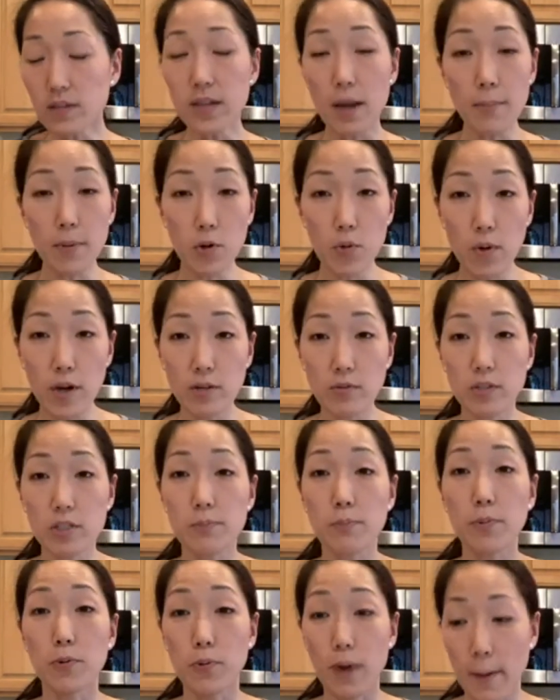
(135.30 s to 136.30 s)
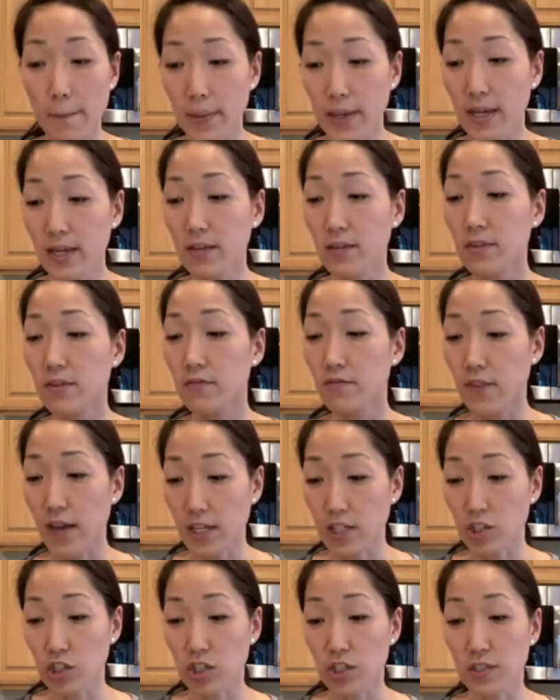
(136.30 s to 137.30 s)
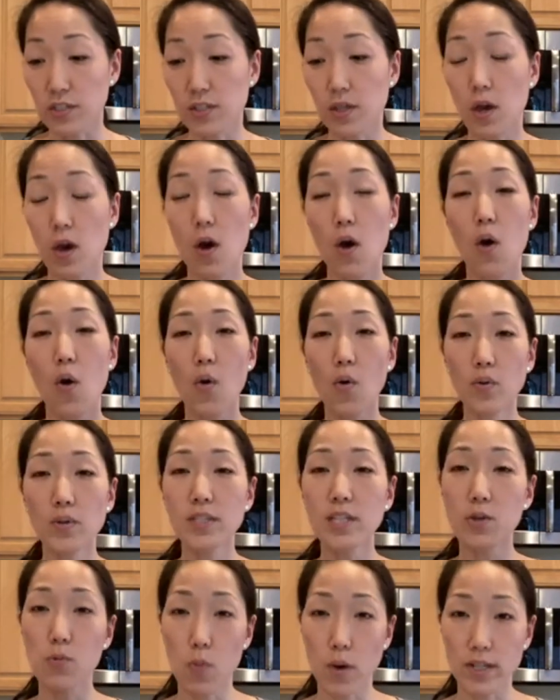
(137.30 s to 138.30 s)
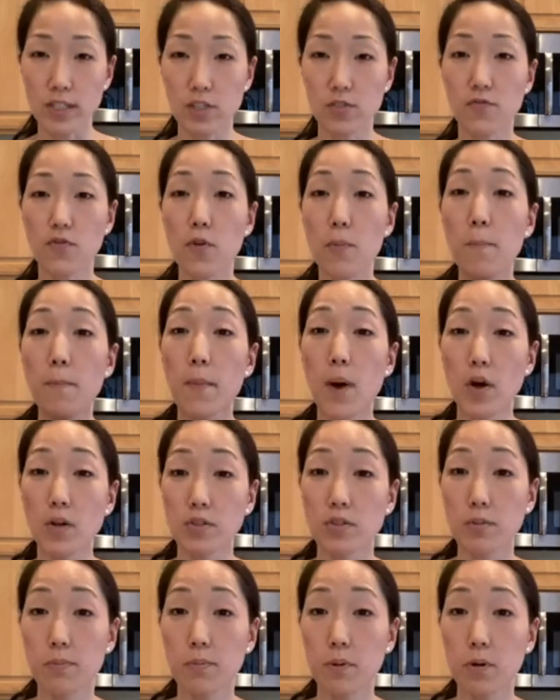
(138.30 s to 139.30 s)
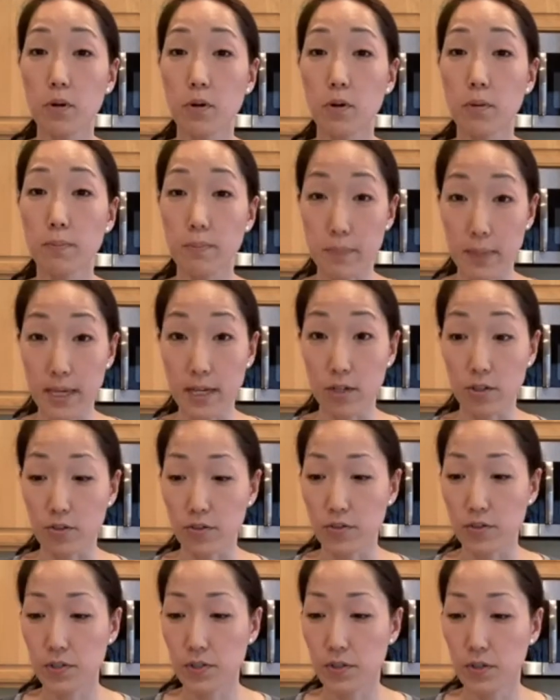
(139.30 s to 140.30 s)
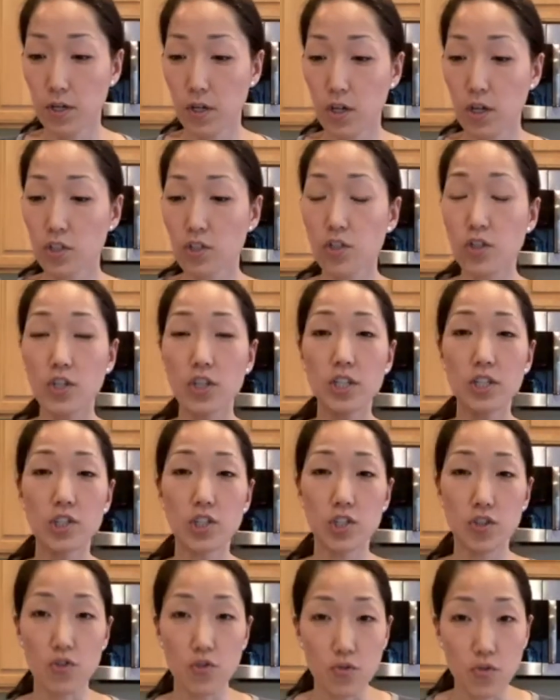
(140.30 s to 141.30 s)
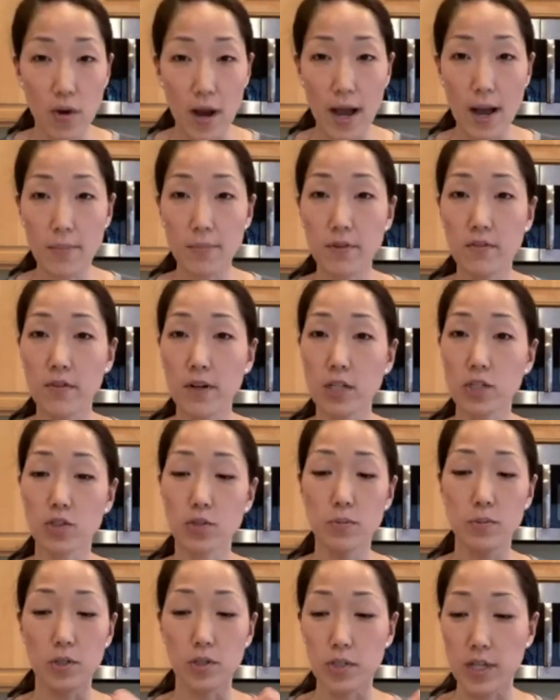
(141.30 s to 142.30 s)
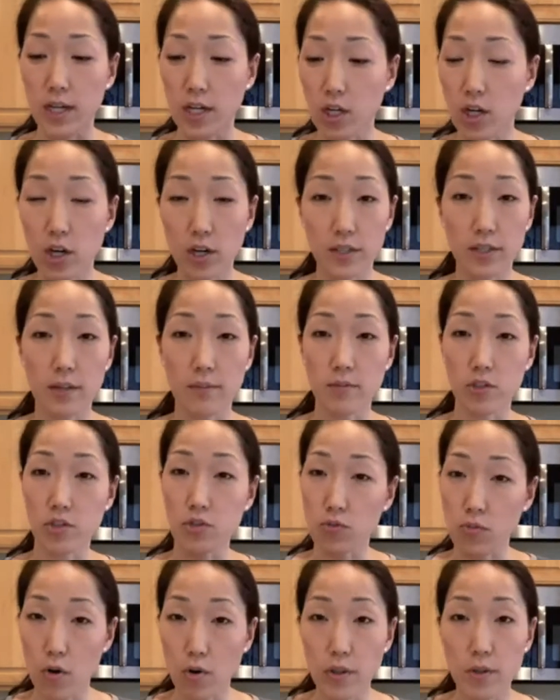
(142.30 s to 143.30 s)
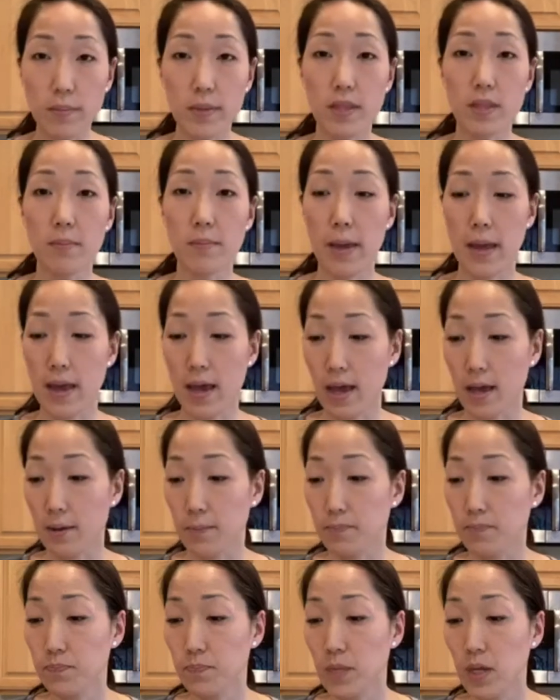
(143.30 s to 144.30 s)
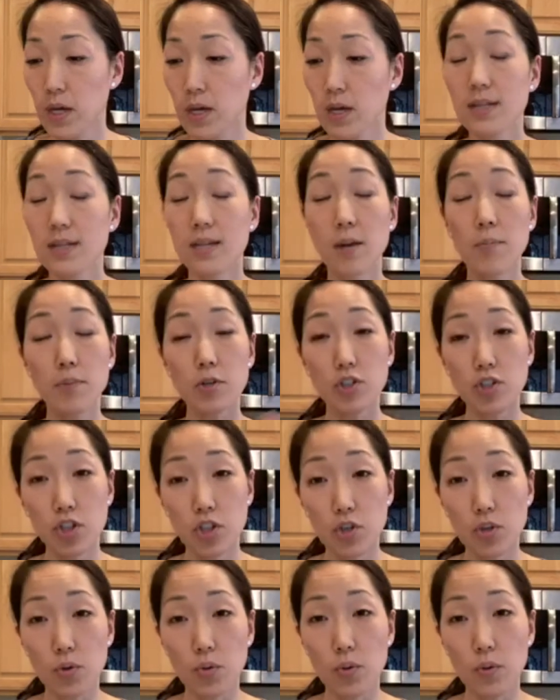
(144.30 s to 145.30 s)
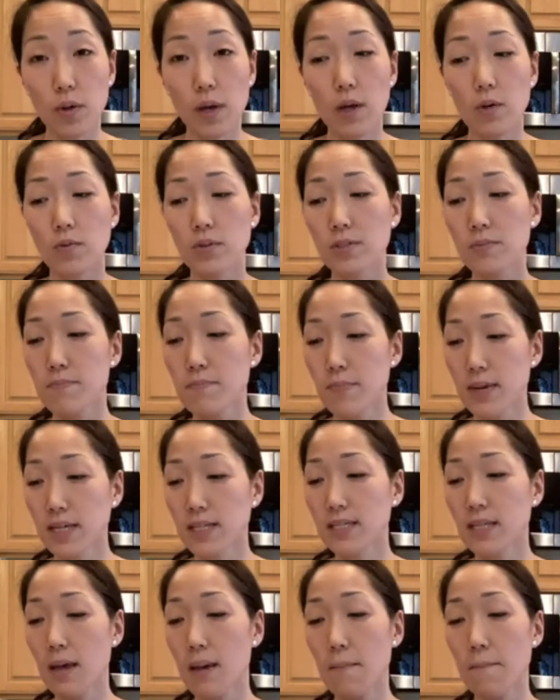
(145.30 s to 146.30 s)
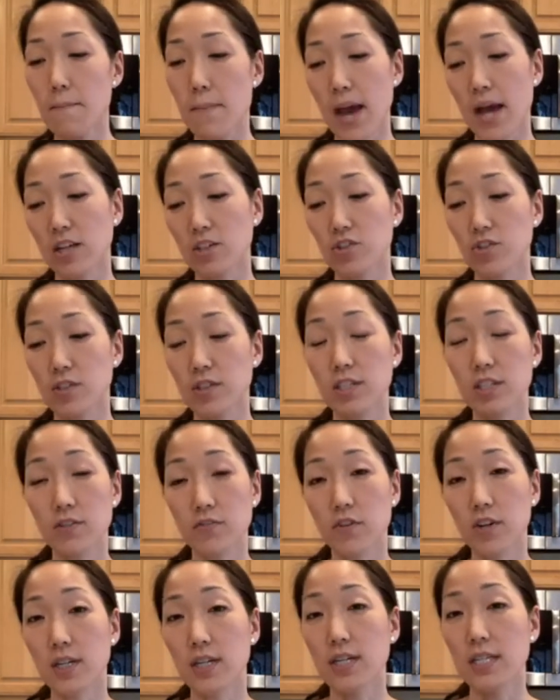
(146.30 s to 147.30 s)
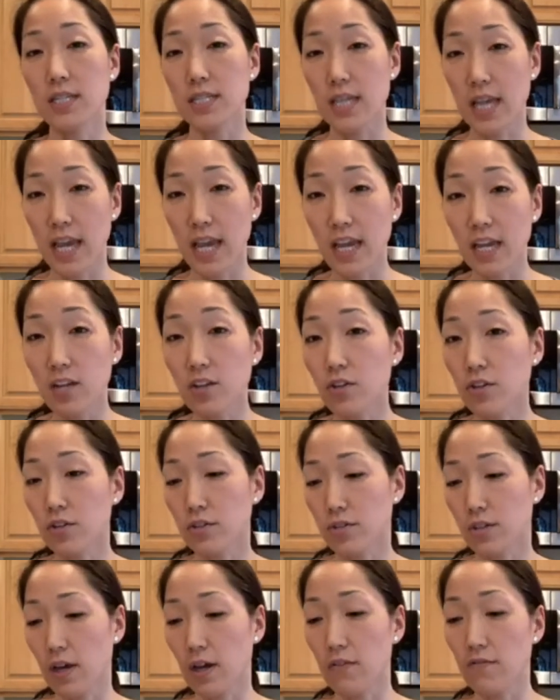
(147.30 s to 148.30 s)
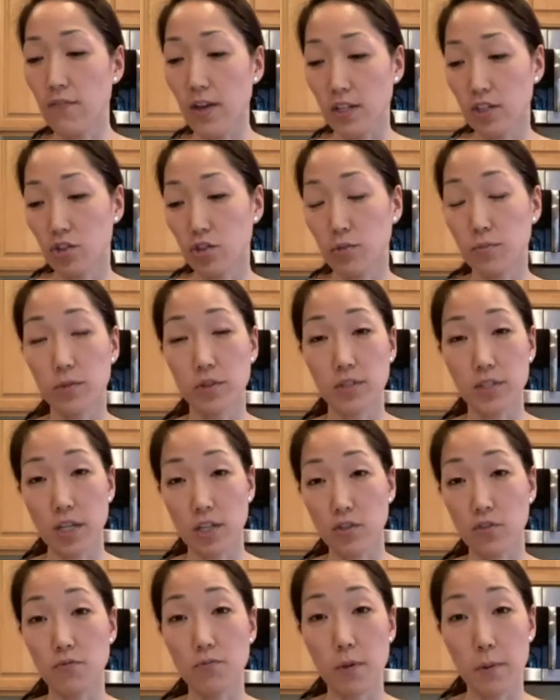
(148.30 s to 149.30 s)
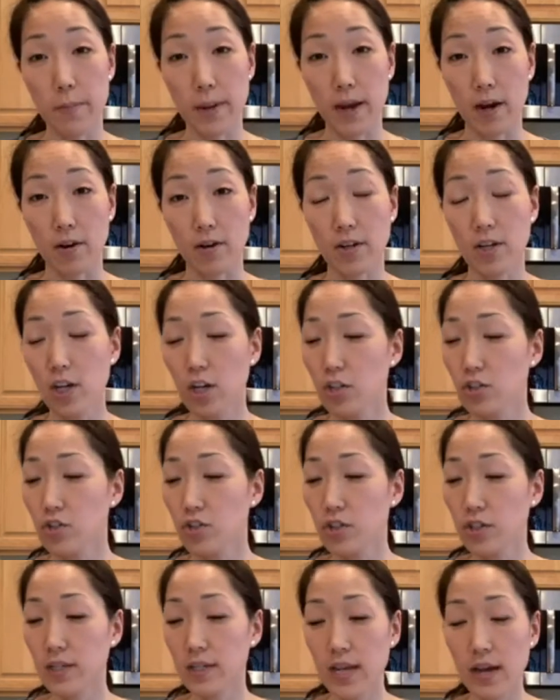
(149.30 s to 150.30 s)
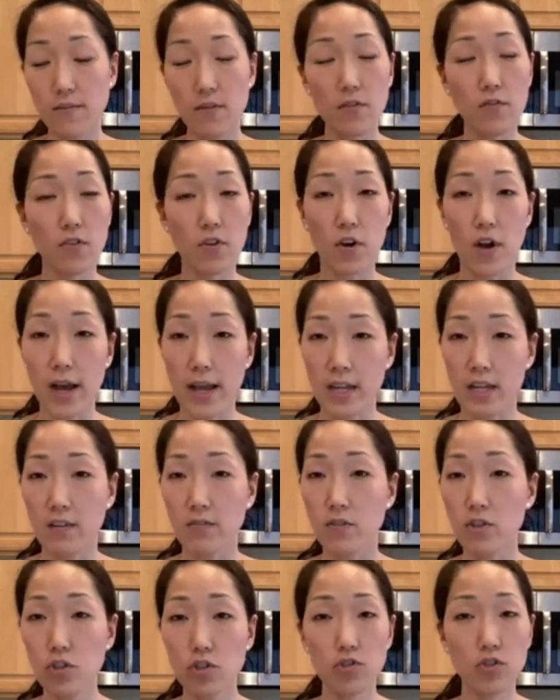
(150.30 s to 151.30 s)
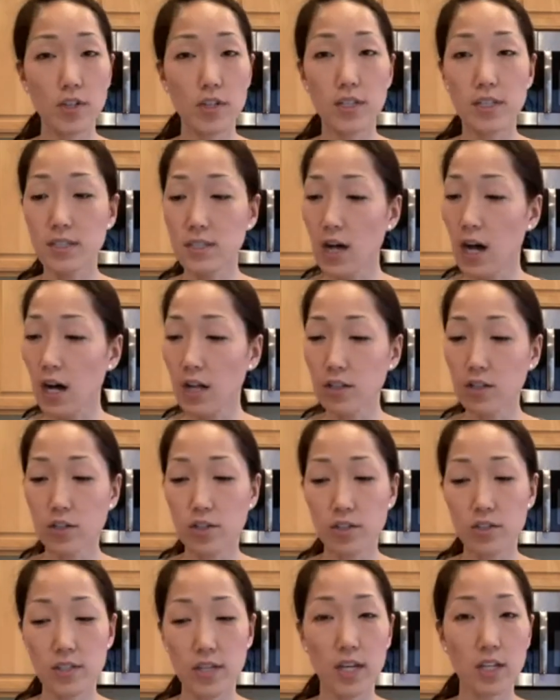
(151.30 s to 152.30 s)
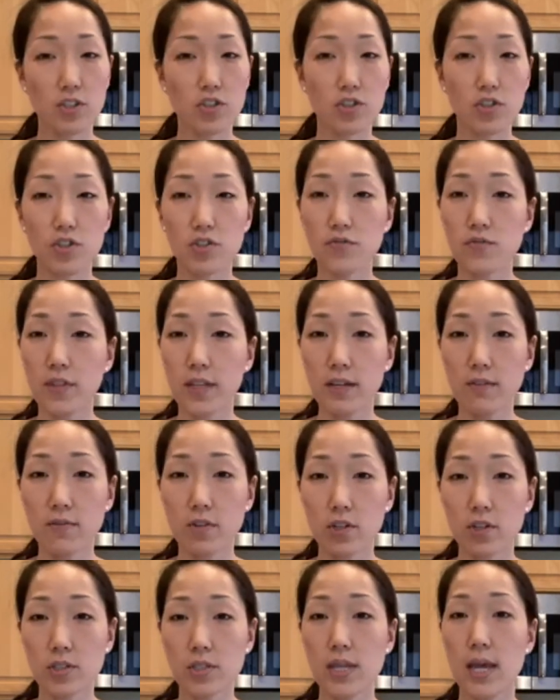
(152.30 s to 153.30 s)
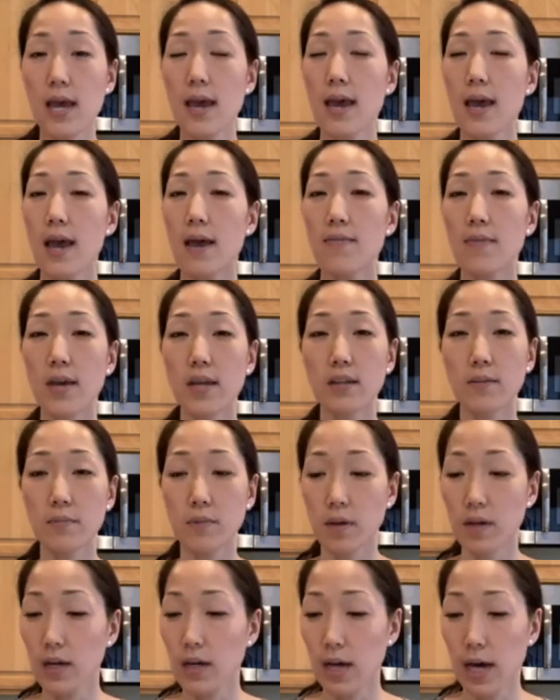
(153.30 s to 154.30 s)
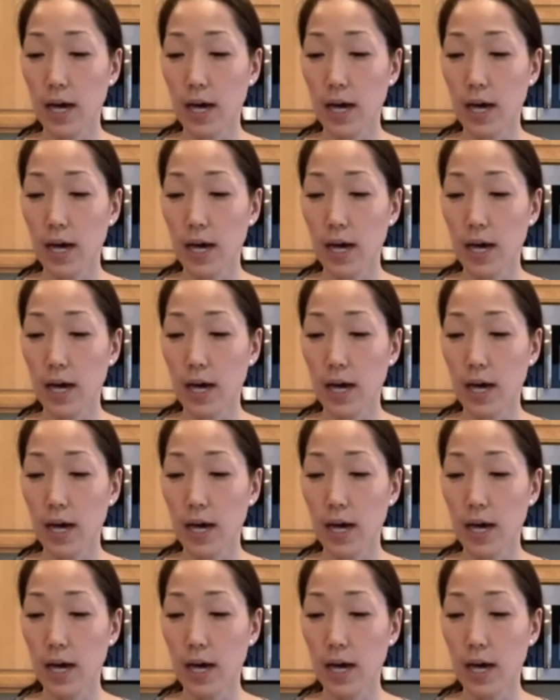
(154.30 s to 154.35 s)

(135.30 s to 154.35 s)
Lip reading: Number 1 was prepping the veggies only once for multiple meals. So you can just grab the vegetables and cook them, just throw them in the pan. Number 2 was mix and match the different containers of vegetables that you've prepared. So you can have a variety of nutrients, colors, textures, flavors, and then